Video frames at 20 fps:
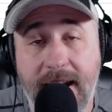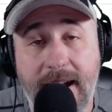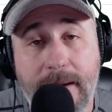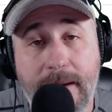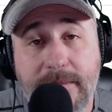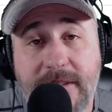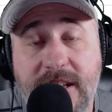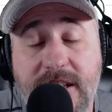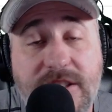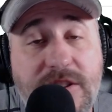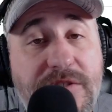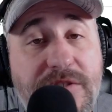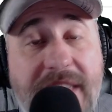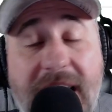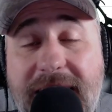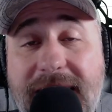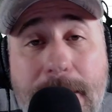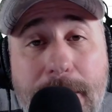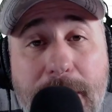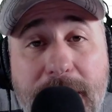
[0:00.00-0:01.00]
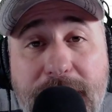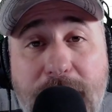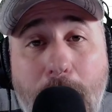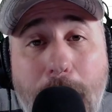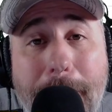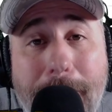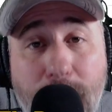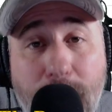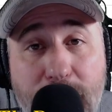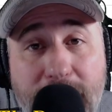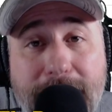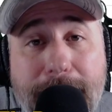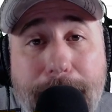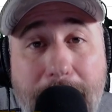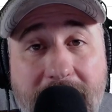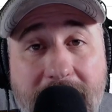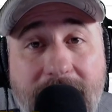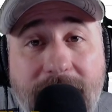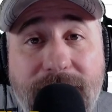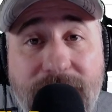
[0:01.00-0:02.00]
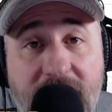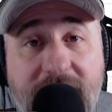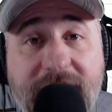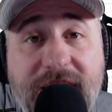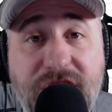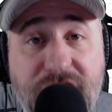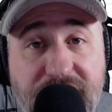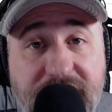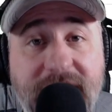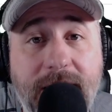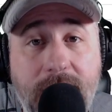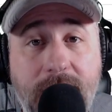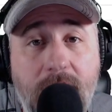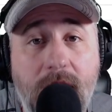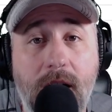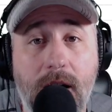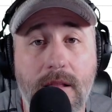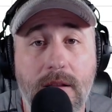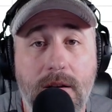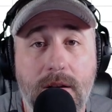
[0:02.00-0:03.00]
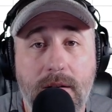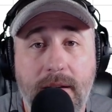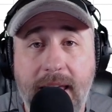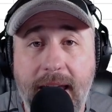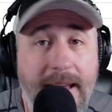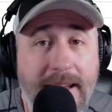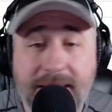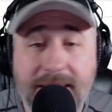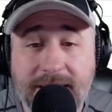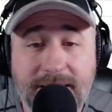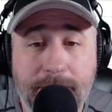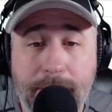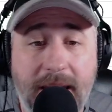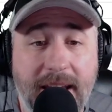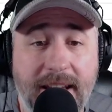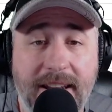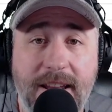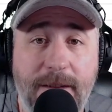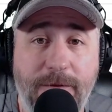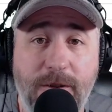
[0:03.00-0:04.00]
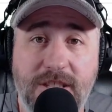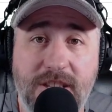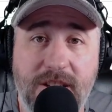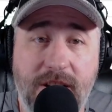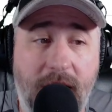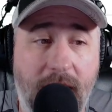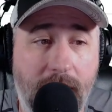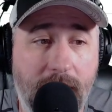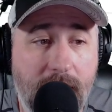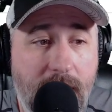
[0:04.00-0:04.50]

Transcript: And I'm telling you, that number don't really make a fucking shit at all. Okay, it doesn't make a difference at all.